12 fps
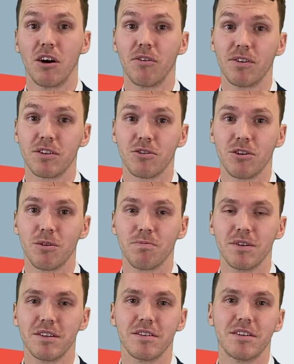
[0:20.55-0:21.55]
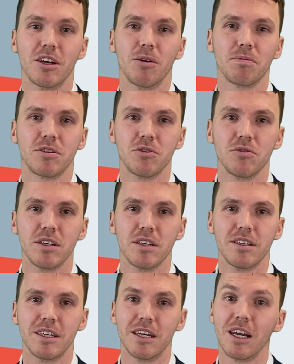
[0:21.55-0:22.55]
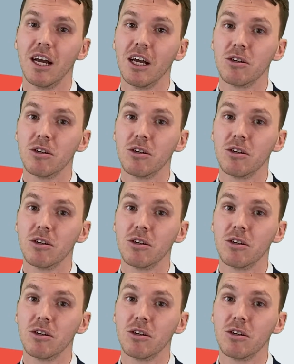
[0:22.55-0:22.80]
offers corporates the opportunity